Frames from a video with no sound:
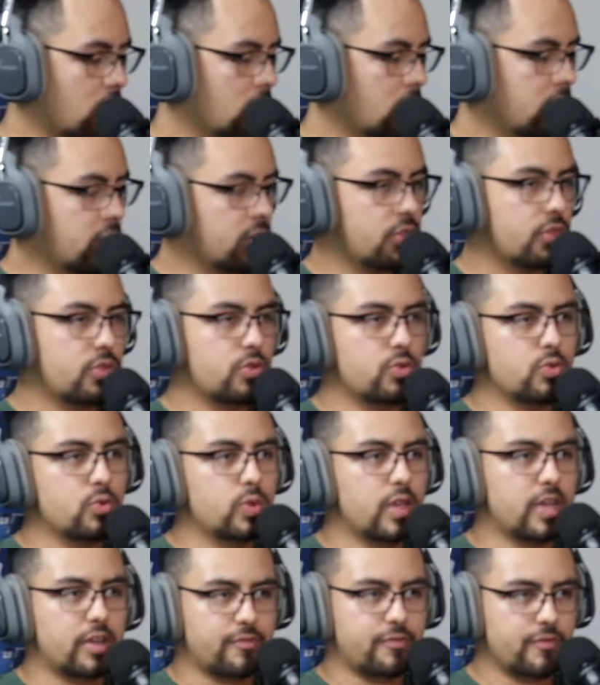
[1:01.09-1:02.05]
on
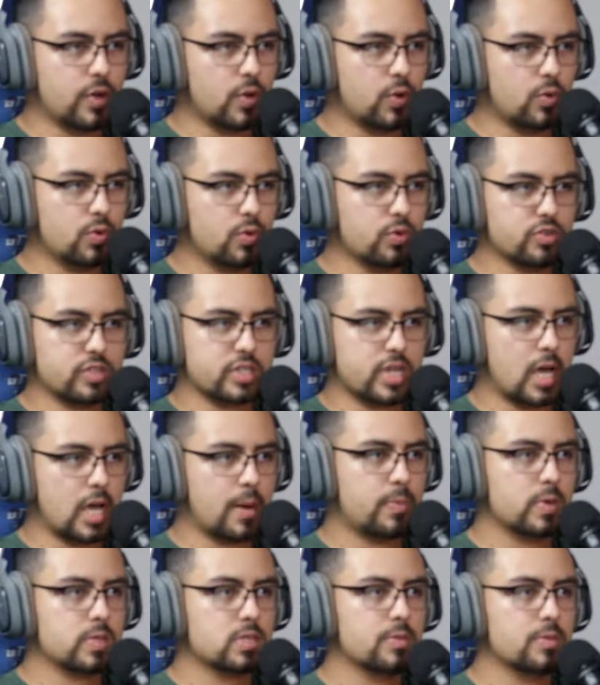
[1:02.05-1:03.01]
through like phone or
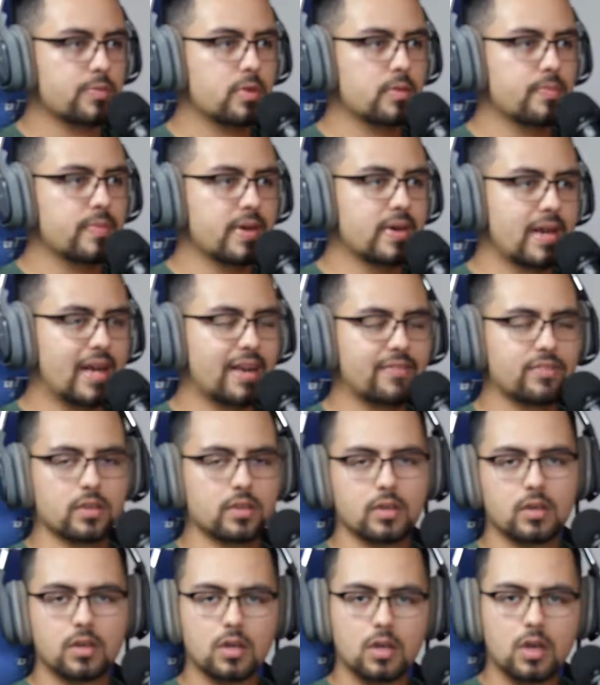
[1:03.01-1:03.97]
Skype or something, but I have
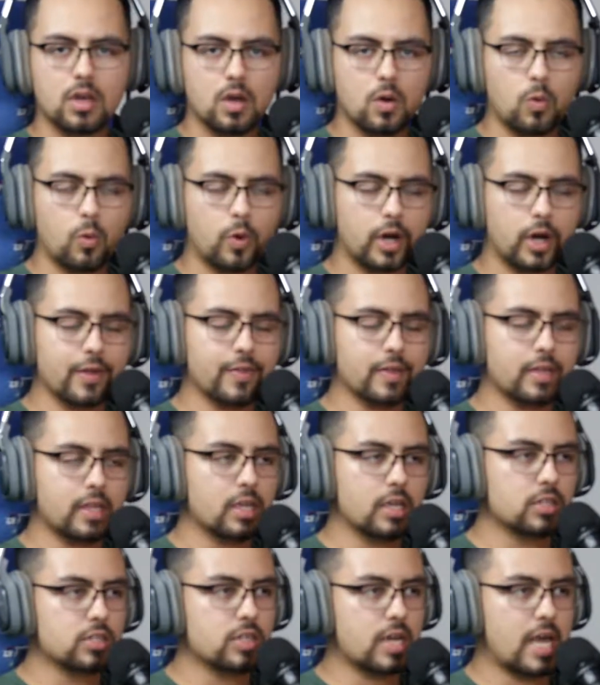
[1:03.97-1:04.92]
to work out the
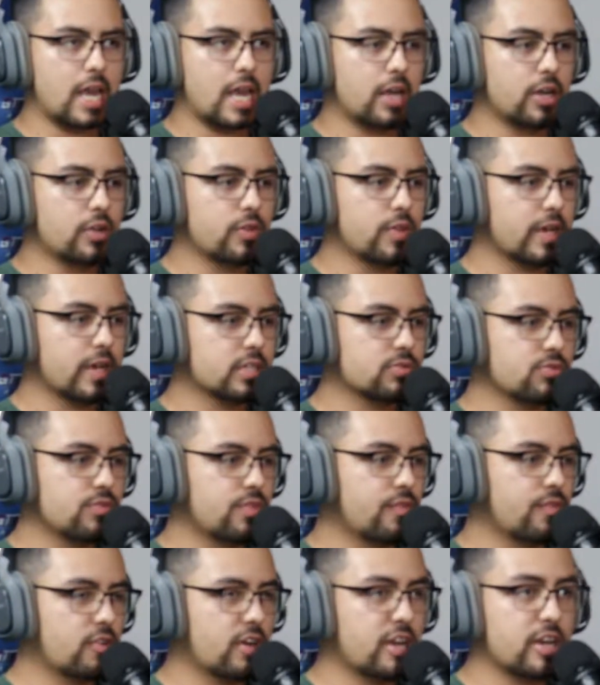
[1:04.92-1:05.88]
kinks on how to do that because we've
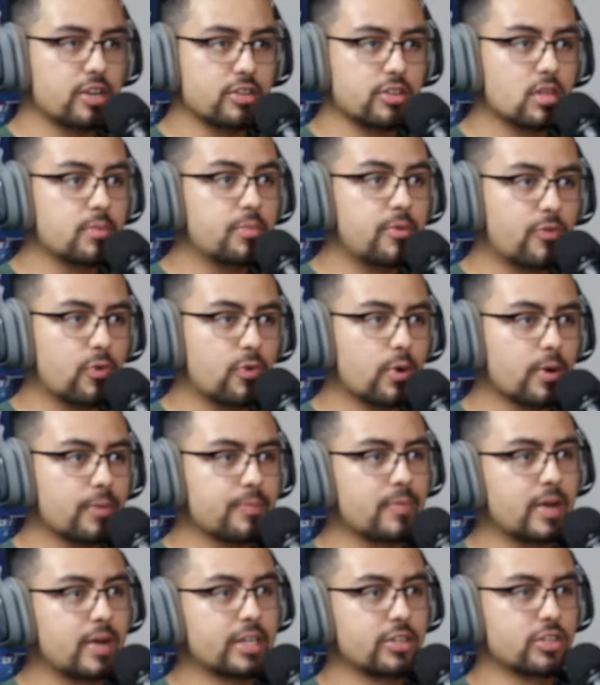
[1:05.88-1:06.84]
never had to do that
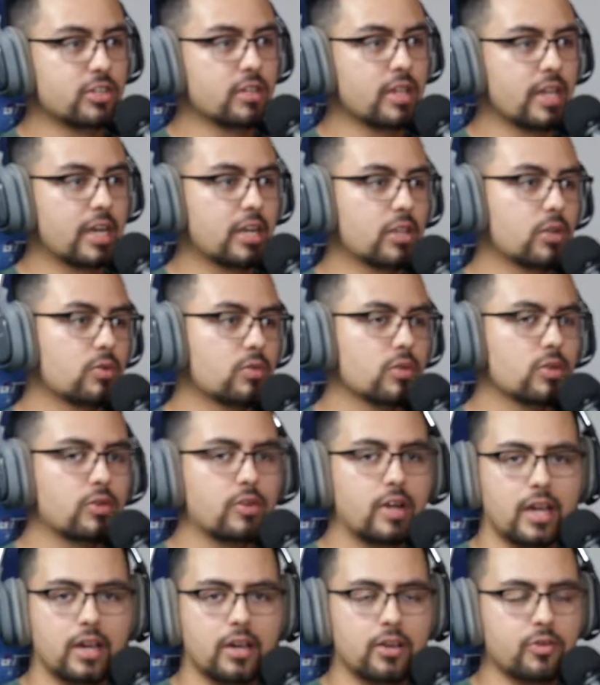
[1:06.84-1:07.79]
before, let alone
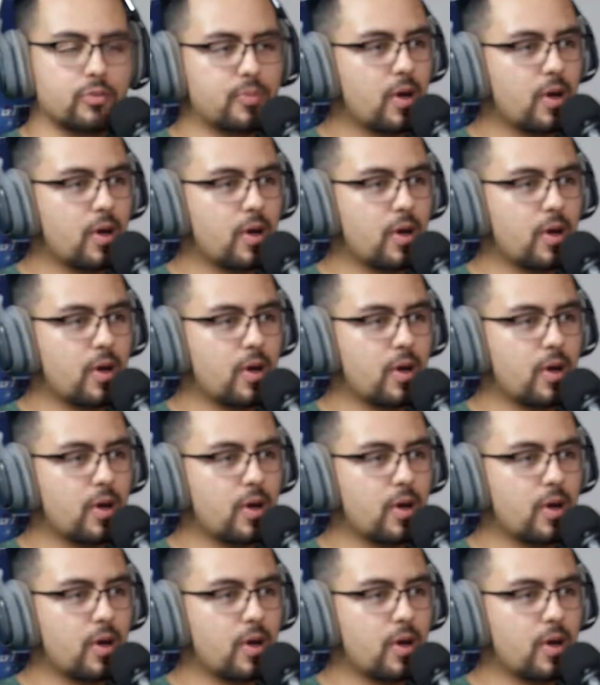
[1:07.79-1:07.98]
learn how to do